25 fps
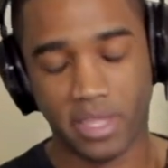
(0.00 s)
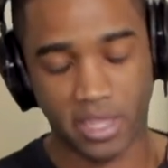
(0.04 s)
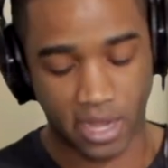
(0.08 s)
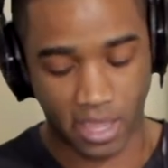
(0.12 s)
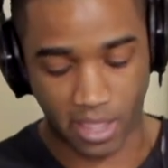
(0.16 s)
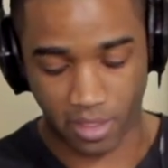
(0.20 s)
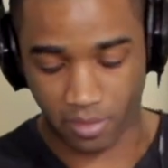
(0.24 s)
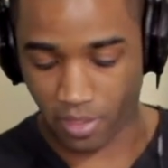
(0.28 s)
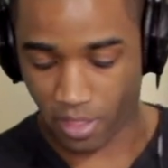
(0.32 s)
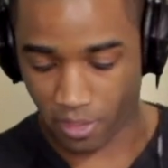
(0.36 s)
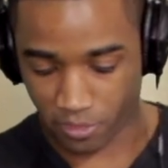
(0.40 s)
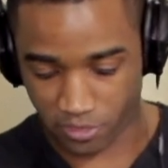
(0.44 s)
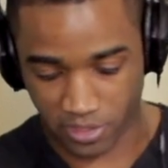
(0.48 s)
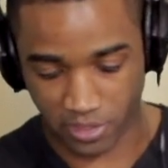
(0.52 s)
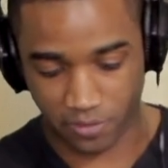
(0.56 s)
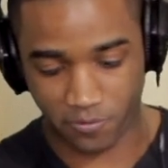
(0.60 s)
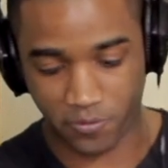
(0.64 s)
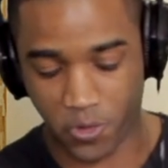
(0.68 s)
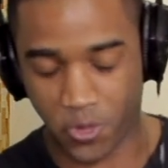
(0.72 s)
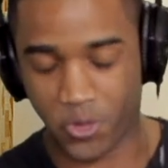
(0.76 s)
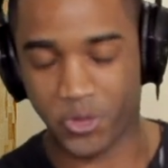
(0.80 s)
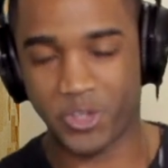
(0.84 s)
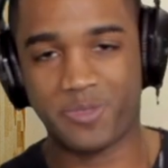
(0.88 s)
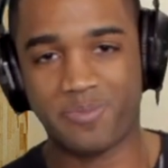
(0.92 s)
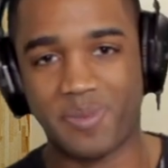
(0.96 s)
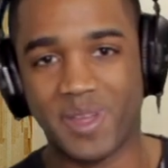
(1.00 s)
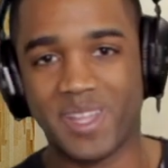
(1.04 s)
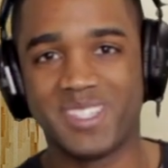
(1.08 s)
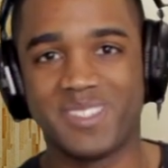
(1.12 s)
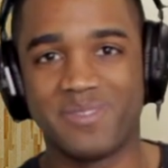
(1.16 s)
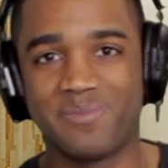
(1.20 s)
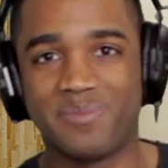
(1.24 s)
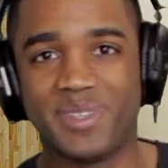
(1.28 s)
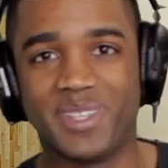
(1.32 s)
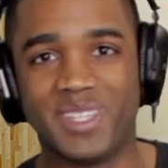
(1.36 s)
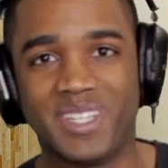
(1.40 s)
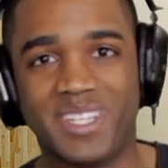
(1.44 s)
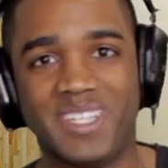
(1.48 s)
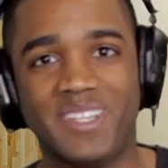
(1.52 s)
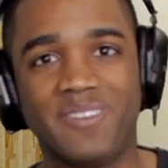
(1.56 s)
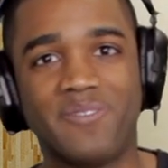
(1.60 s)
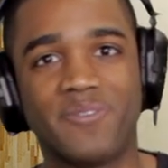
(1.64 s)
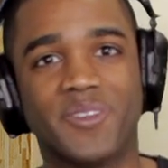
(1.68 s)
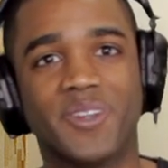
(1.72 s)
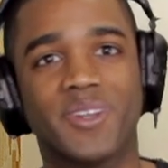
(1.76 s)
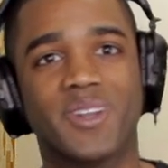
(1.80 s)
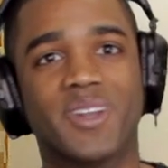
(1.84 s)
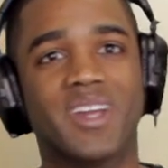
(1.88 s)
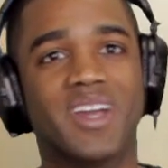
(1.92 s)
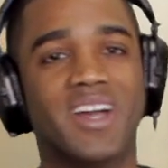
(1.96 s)
And I'll take full responsibility
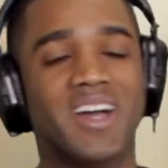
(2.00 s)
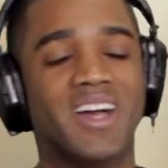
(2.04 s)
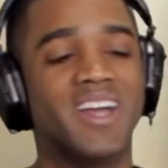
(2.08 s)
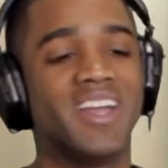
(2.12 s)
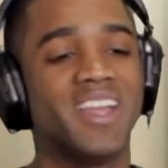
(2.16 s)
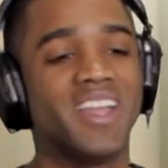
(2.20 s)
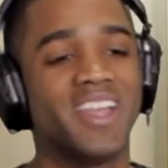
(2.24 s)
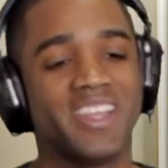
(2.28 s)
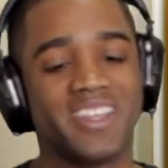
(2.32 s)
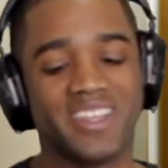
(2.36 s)
for,